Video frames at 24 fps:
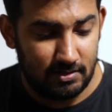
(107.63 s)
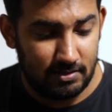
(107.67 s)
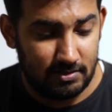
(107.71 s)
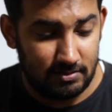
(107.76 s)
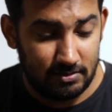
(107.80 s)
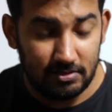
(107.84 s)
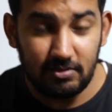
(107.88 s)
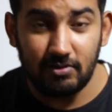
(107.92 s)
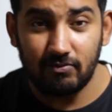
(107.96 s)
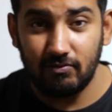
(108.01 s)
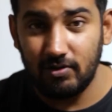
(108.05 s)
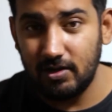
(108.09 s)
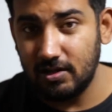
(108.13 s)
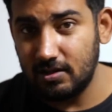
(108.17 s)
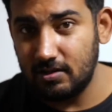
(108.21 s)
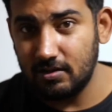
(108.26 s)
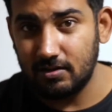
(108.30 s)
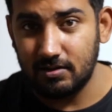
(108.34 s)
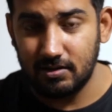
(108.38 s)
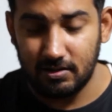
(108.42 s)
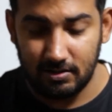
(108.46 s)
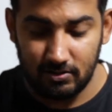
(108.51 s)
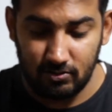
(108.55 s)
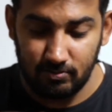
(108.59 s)
These are really
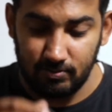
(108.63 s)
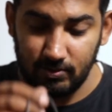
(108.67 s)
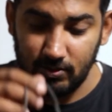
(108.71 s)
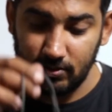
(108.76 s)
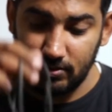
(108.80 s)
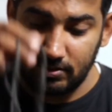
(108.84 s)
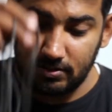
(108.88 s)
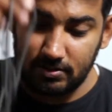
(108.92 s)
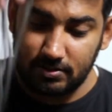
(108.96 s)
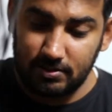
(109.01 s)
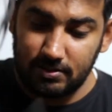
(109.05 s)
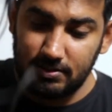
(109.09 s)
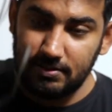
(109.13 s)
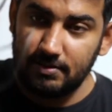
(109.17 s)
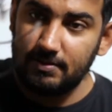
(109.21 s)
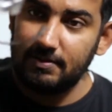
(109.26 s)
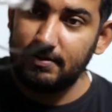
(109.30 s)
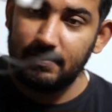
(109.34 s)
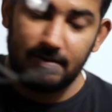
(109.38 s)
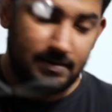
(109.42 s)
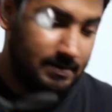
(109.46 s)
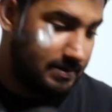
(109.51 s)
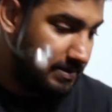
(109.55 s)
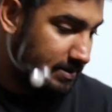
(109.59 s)
good, to be honest.
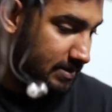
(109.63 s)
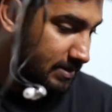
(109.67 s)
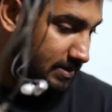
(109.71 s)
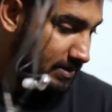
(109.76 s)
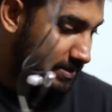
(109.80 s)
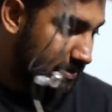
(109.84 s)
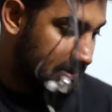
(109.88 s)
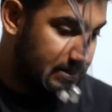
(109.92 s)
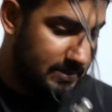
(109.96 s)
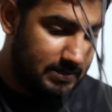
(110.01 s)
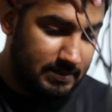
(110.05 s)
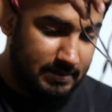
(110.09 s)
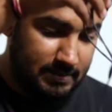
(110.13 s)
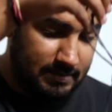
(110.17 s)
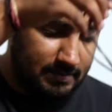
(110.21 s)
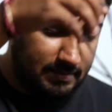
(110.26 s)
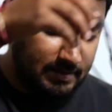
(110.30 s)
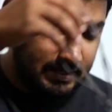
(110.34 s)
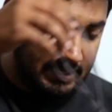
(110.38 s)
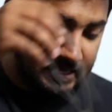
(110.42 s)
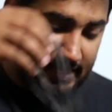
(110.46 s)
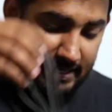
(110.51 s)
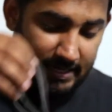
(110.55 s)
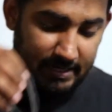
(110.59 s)

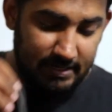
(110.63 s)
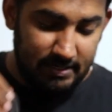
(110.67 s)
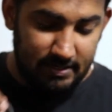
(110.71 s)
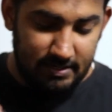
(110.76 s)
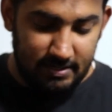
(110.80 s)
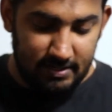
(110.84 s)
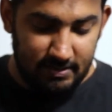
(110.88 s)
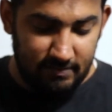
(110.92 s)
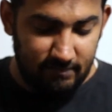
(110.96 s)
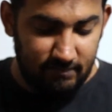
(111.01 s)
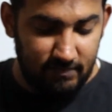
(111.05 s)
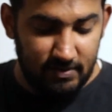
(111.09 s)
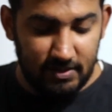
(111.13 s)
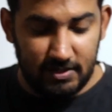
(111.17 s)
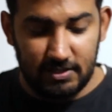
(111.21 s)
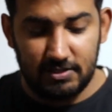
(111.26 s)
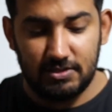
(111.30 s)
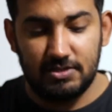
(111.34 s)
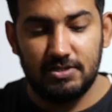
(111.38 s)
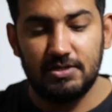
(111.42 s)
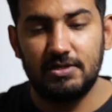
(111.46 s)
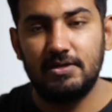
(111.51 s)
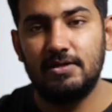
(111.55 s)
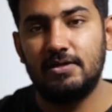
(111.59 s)
And
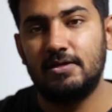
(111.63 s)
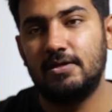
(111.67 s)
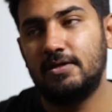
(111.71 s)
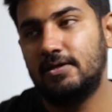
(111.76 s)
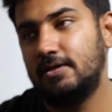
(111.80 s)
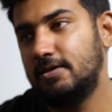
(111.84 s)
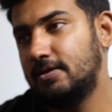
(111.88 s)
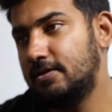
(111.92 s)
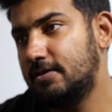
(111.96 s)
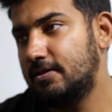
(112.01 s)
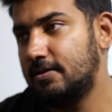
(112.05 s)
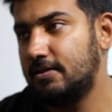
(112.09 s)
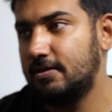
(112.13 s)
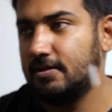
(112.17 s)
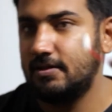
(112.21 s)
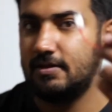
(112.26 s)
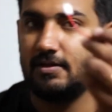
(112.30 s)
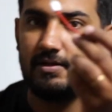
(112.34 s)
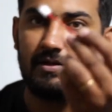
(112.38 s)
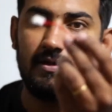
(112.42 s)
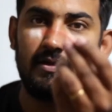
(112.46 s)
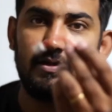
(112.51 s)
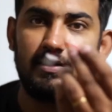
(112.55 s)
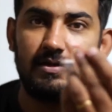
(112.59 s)
with
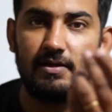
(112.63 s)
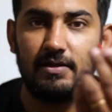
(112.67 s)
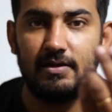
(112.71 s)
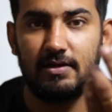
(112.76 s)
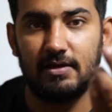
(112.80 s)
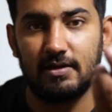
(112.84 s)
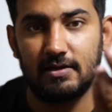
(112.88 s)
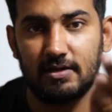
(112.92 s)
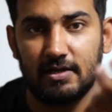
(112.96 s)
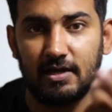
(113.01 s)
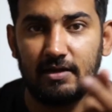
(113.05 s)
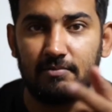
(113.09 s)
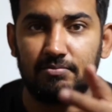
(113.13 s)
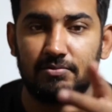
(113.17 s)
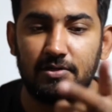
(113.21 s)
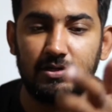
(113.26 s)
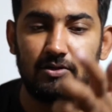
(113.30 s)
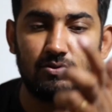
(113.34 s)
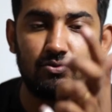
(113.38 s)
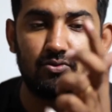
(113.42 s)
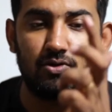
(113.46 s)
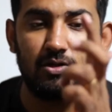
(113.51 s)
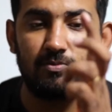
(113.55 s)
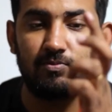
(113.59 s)
a Type-C to
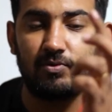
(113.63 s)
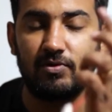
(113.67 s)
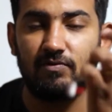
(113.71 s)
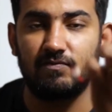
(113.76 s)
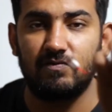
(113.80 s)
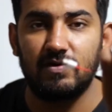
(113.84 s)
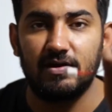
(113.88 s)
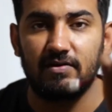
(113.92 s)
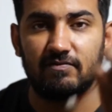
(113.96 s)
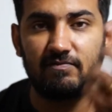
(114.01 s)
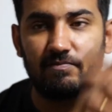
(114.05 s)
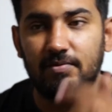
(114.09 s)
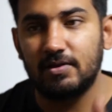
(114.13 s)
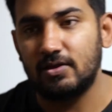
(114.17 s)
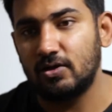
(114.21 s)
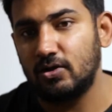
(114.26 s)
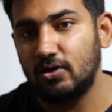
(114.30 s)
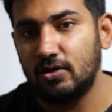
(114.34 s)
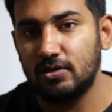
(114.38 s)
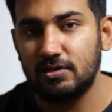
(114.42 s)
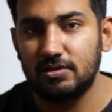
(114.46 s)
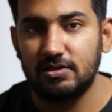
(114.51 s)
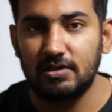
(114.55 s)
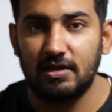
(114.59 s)
3.5,
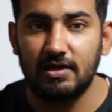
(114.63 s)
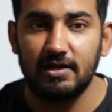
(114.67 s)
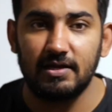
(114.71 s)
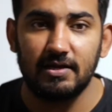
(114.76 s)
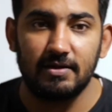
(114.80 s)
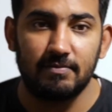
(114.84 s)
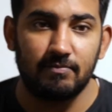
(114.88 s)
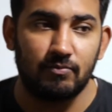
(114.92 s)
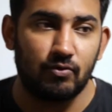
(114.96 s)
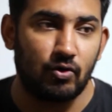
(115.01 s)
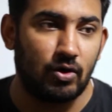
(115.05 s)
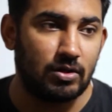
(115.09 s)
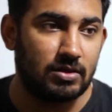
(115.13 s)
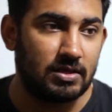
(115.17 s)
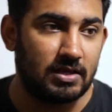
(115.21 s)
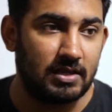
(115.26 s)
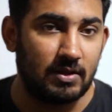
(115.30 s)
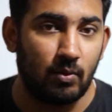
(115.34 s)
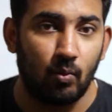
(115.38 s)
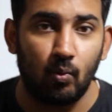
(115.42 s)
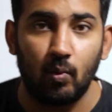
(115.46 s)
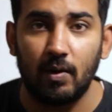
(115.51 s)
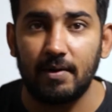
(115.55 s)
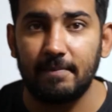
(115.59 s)
because I am rocking a
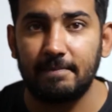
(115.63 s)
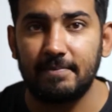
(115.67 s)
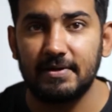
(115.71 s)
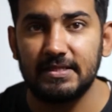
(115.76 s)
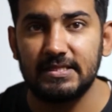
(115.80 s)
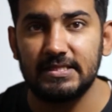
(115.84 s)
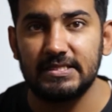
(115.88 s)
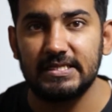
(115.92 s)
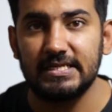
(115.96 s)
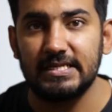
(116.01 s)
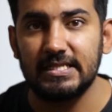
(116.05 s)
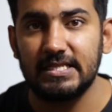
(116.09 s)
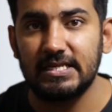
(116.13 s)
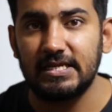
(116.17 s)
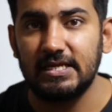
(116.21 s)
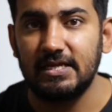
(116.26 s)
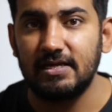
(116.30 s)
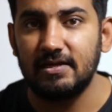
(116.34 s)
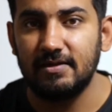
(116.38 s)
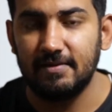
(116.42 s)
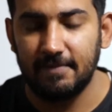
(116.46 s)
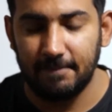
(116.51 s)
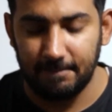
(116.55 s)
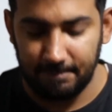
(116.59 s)
OnePlus 60.
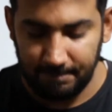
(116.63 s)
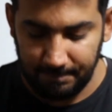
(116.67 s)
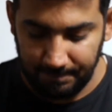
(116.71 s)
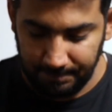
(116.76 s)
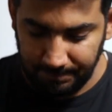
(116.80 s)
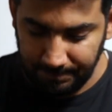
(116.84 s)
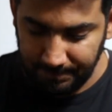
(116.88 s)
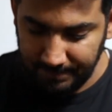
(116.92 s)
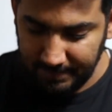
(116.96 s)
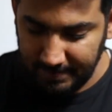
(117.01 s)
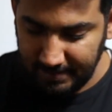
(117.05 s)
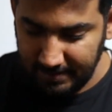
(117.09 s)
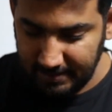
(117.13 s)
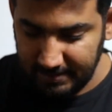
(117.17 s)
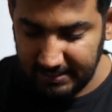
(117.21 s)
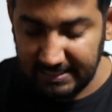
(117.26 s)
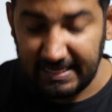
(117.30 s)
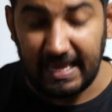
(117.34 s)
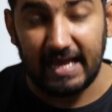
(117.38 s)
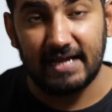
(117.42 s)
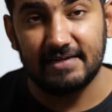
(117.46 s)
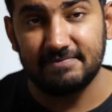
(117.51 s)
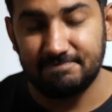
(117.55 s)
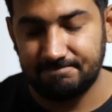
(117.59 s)

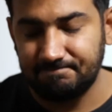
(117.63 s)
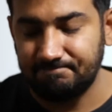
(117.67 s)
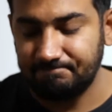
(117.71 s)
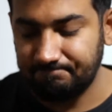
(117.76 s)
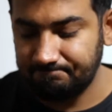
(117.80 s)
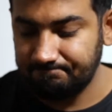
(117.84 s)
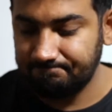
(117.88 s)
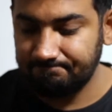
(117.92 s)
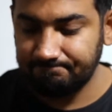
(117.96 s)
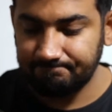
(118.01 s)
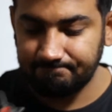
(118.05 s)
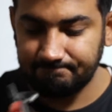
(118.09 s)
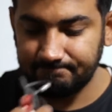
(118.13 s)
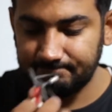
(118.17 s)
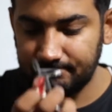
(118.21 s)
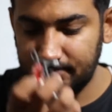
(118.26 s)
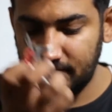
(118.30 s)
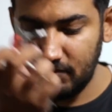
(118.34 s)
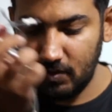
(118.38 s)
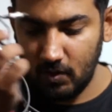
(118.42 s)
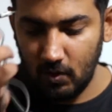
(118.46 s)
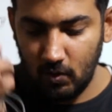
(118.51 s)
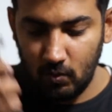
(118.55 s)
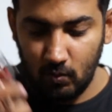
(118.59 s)
Yeah,
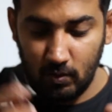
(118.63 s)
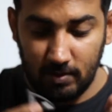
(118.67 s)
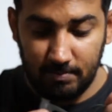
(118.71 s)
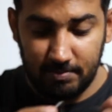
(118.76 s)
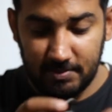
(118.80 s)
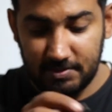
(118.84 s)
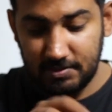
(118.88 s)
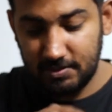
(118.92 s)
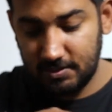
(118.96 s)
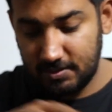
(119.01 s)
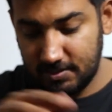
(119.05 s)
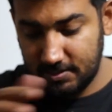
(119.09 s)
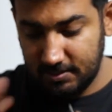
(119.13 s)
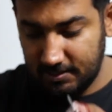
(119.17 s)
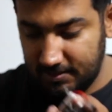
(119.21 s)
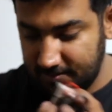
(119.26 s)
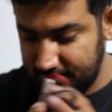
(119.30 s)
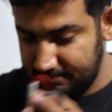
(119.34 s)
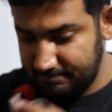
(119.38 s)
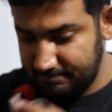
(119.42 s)
OnePlus 60.